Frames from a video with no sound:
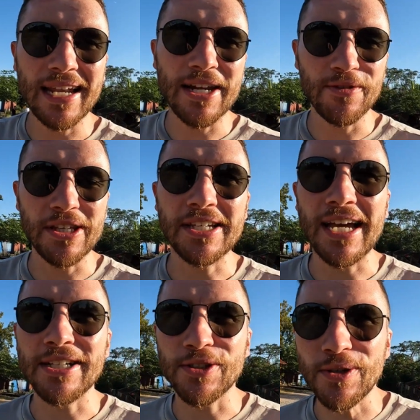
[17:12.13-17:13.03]
a bit later in the
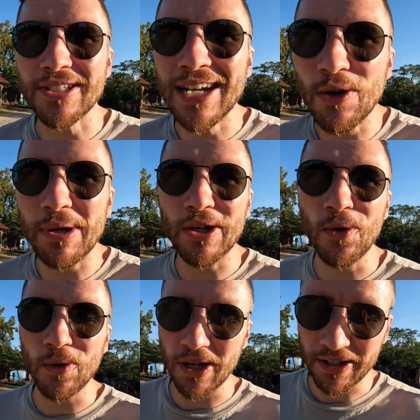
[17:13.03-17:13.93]
day, so it's a little bit
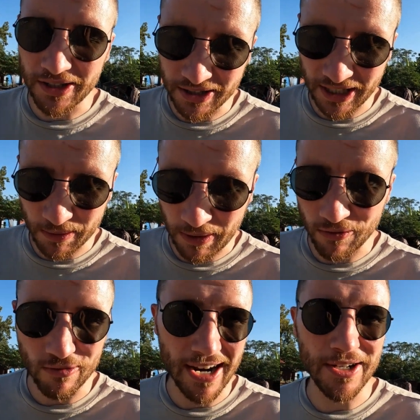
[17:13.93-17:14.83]
cooler because it's
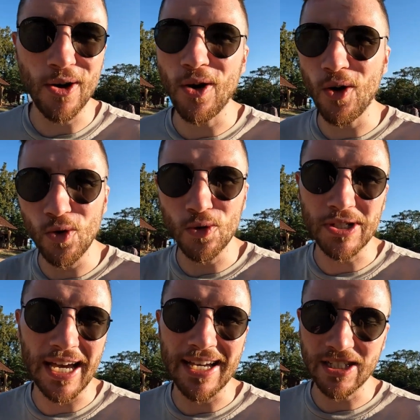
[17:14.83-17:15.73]
been red hot
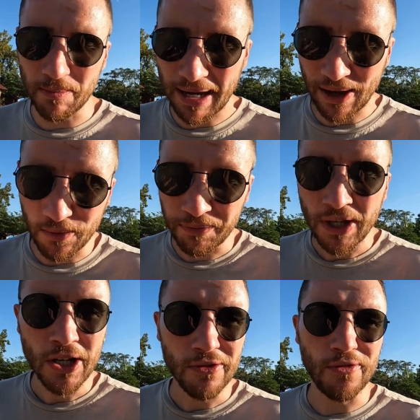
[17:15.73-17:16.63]
all day. It's about
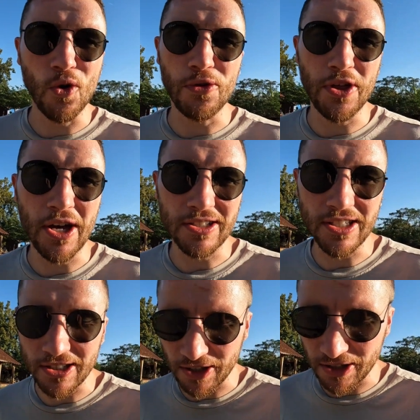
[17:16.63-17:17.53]

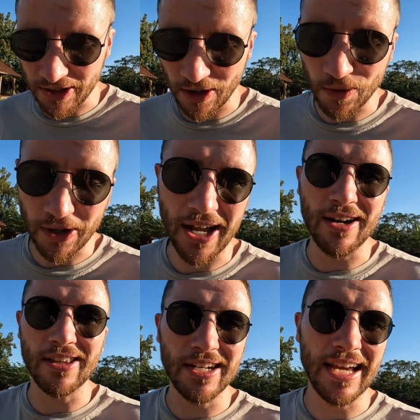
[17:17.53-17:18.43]
4:30, so the sun will go
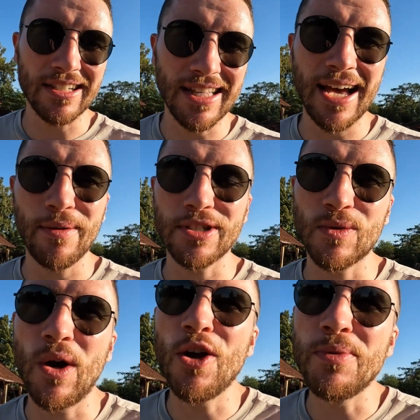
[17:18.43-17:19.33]
down in the next hour.
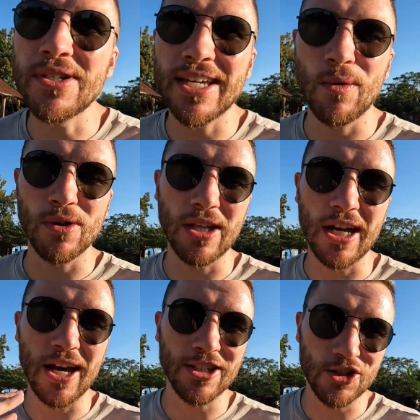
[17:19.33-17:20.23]
So we're hoping to get one of the
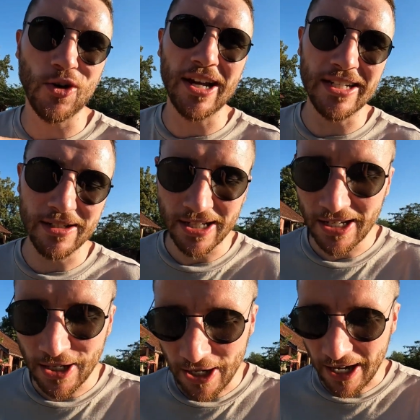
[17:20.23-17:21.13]
last train
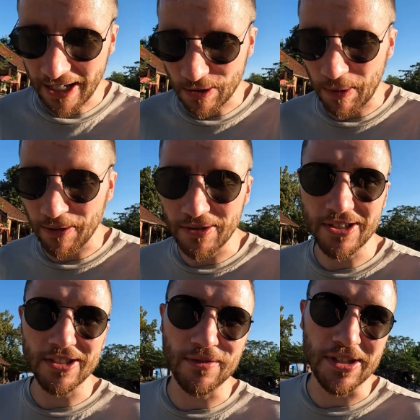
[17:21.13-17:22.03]

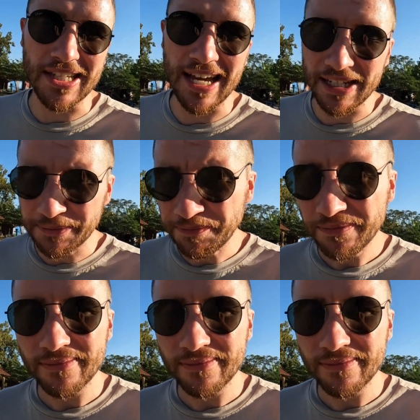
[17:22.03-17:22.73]
experiences of the day.